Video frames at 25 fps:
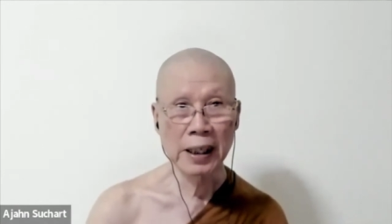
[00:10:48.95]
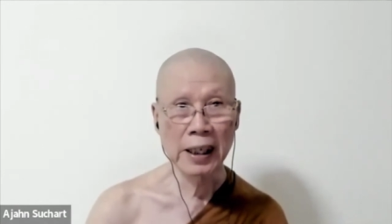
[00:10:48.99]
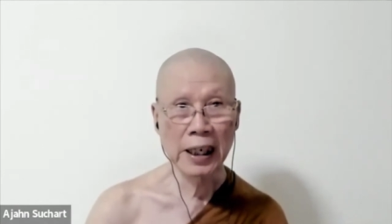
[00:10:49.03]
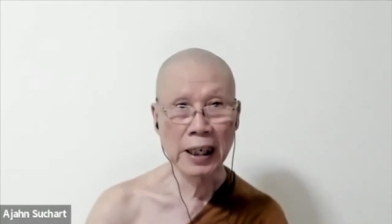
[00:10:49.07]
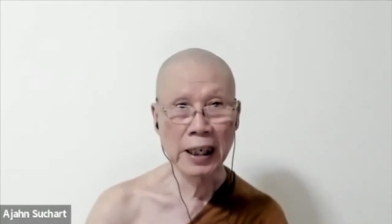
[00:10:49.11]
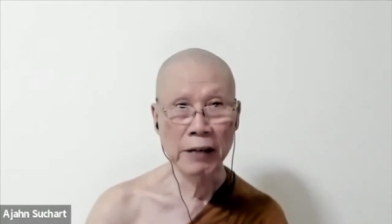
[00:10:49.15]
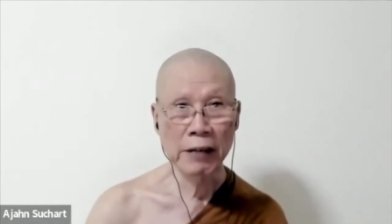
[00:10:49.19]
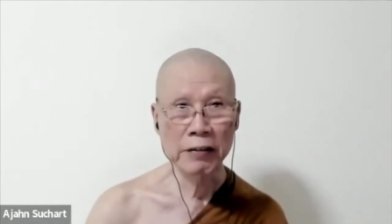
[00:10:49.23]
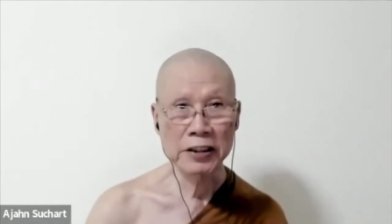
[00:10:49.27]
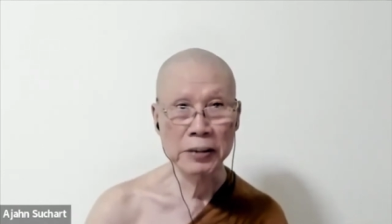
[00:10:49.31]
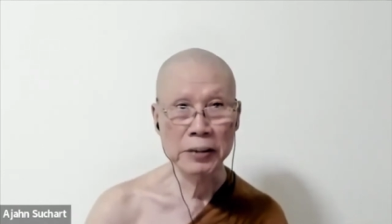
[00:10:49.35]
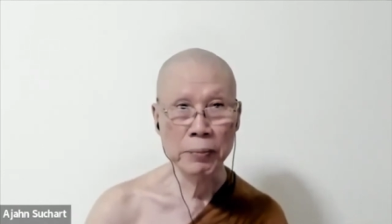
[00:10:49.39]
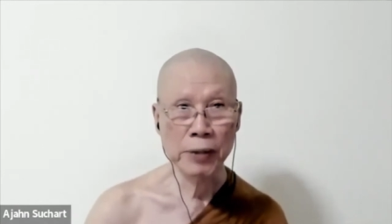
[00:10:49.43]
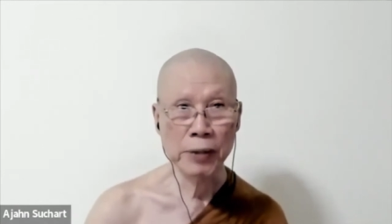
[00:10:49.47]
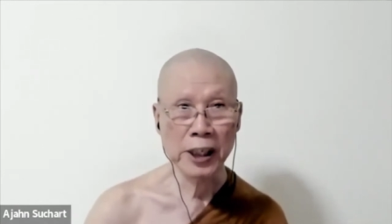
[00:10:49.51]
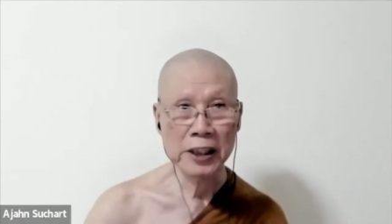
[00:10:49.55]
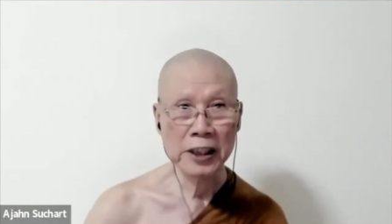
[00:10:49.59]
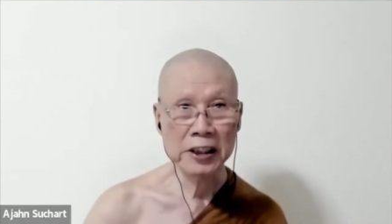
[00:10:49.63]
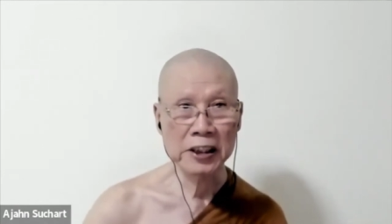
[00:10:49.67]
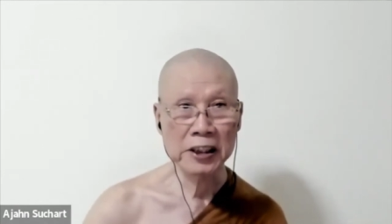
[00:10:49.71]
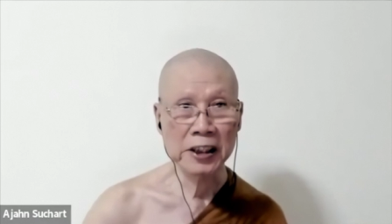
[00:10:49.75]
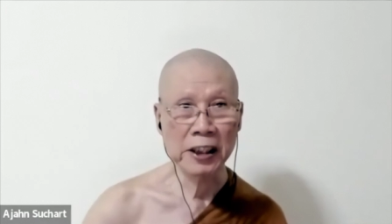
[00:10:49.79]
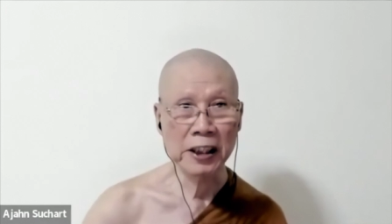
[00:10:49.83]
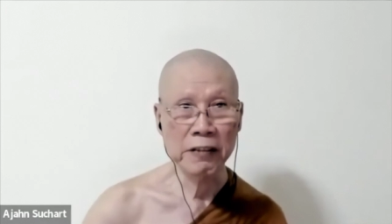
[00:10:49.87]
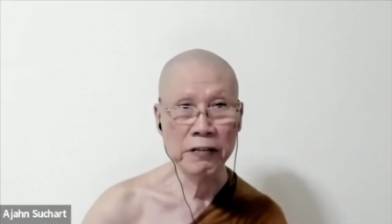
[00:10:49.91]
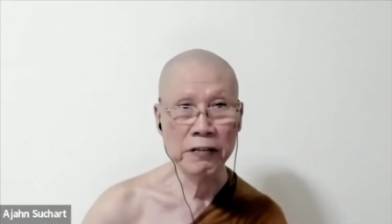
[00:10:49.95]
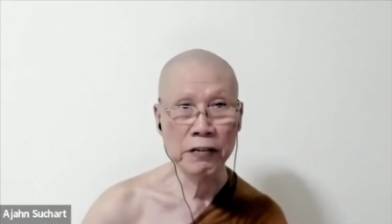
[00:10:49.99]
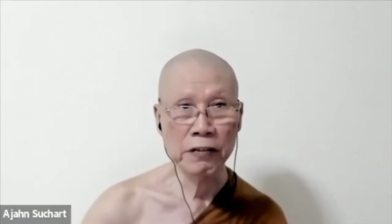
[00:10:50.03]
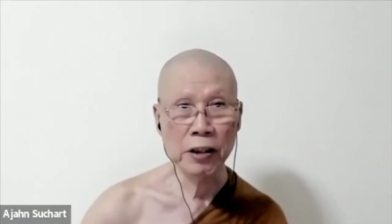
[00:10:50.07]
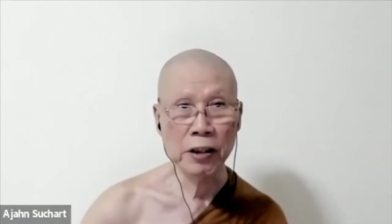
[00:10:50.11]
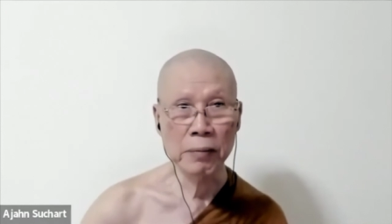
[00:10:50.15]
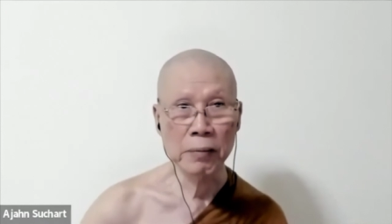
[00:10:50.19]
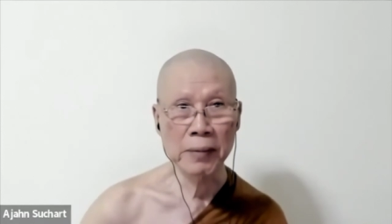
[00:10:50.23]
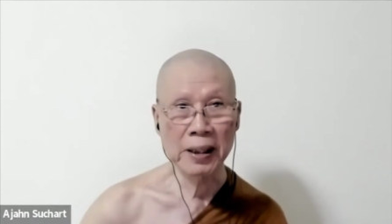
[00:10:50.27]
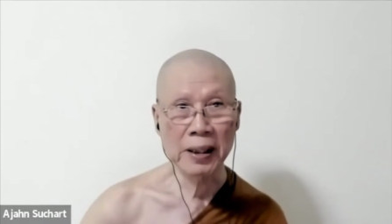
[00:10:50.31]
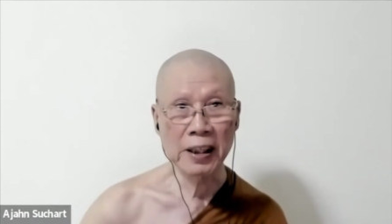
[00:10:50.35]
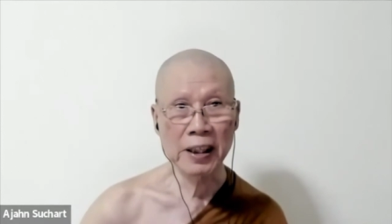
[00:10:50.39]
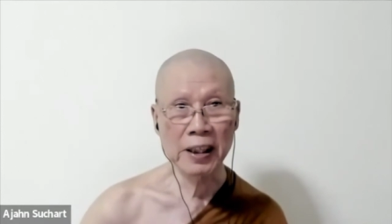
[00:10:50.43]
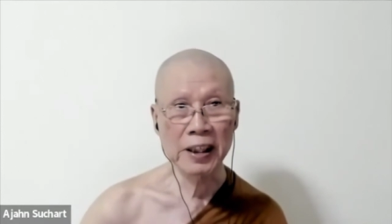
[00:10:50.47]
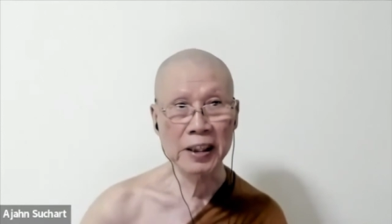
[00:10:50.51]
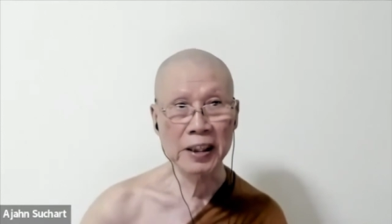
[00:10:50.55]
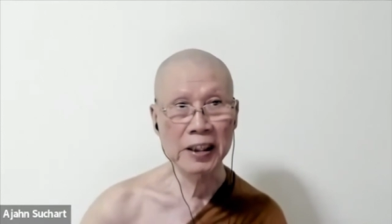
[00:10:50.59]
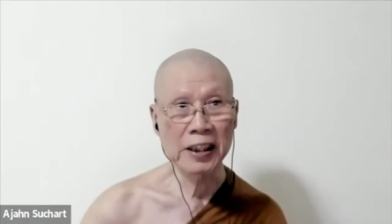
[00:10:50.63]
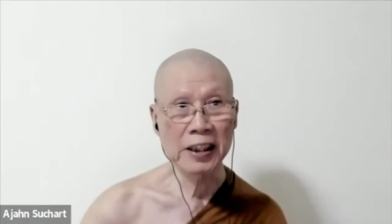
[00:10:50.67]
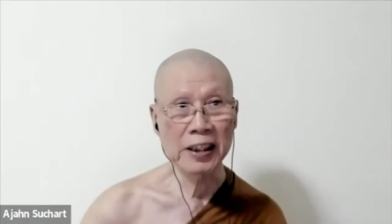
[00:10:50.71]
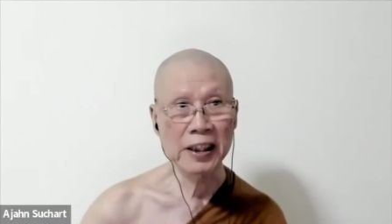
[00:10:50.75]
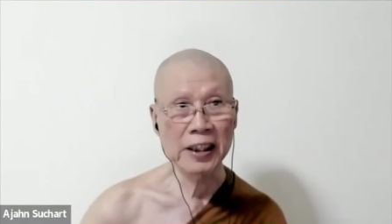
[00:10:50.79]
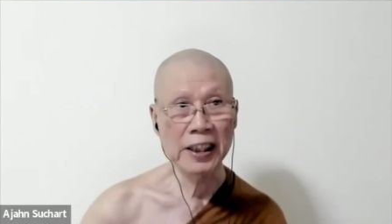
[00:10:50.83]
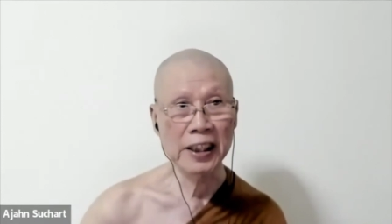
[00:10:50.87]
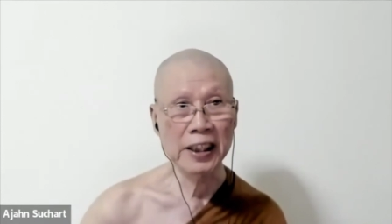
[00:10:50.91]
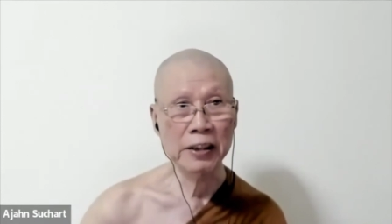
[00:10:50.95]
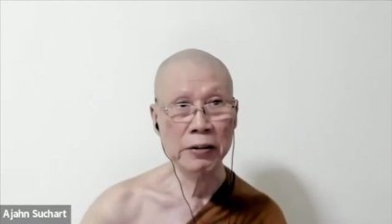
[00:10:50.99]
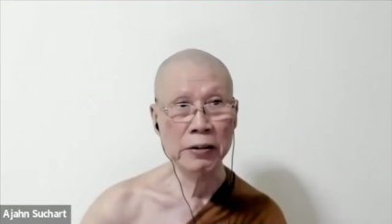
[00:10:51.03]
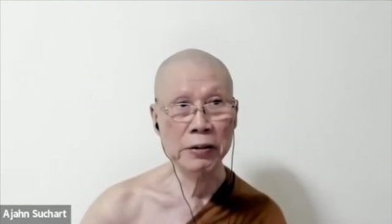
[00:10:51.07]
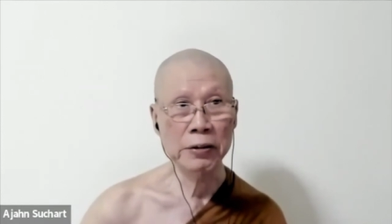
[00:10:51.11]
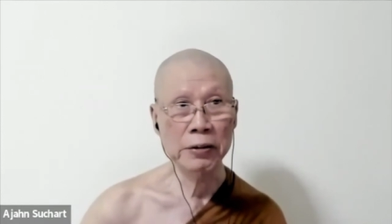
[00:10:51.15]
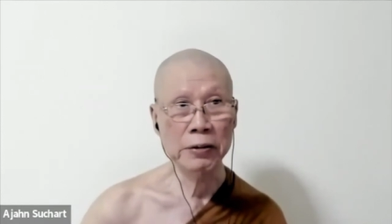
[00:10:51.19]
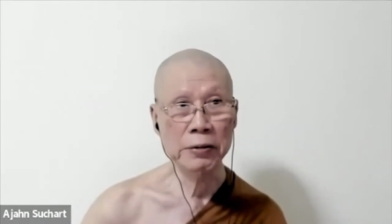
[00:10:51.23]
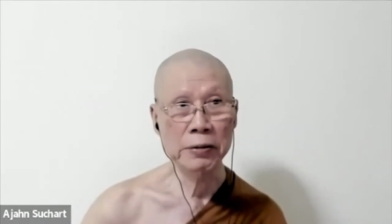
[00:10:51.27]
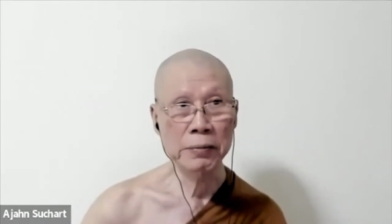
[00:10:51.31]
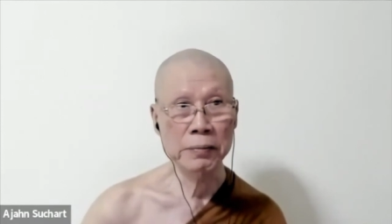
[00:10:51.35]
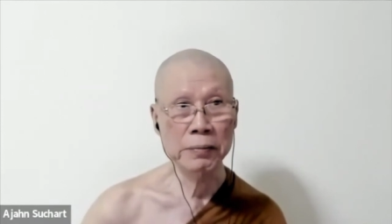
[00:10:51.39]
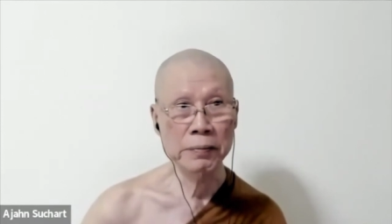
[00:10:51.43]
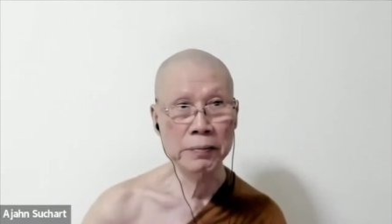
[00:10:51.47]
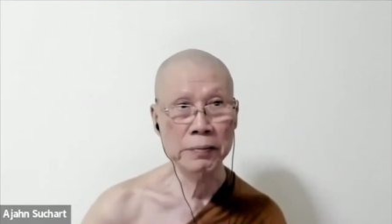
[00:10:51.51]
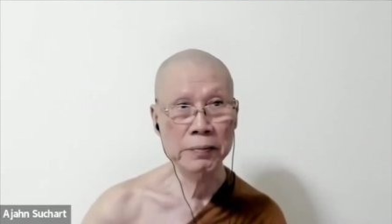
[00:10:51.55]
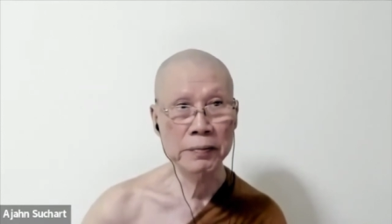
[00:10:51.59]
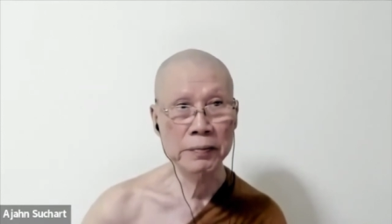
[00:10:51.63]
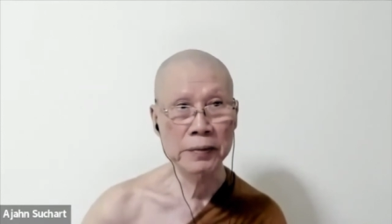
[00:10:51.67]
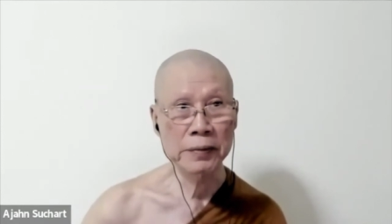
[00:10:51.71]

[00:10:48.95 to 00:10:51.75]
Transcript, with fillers: I was practicing for about a year at home,